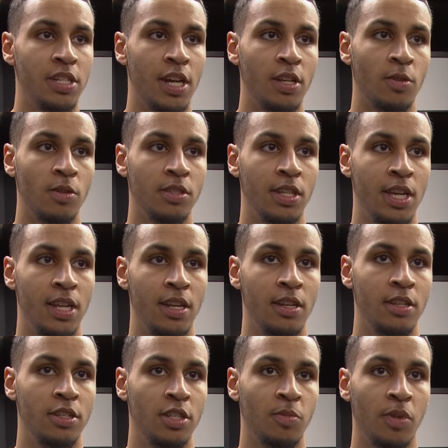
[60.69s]
shot towards the end,
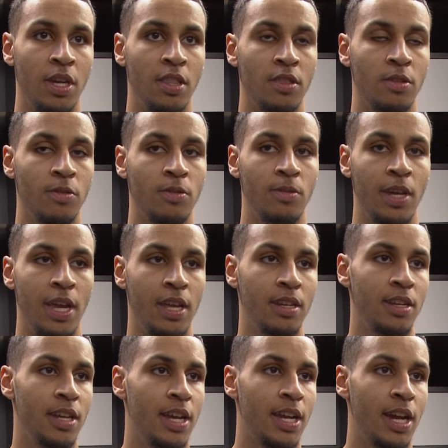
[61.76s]
and just playing through Ant
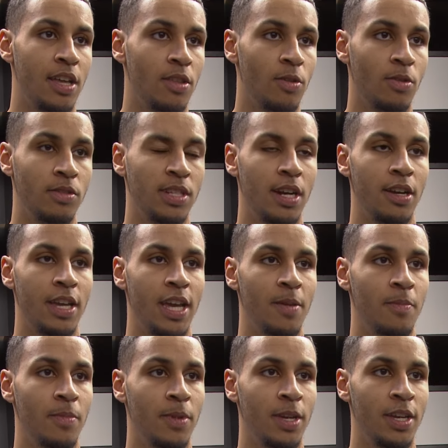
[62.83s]
and DA kind of the whole entire
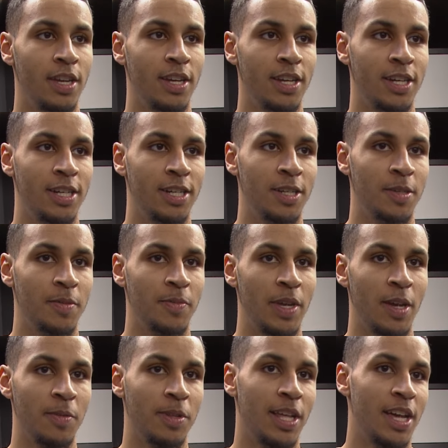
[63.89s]
game
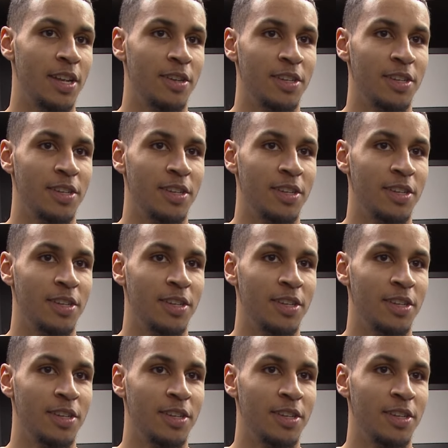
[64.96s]
helped a lot.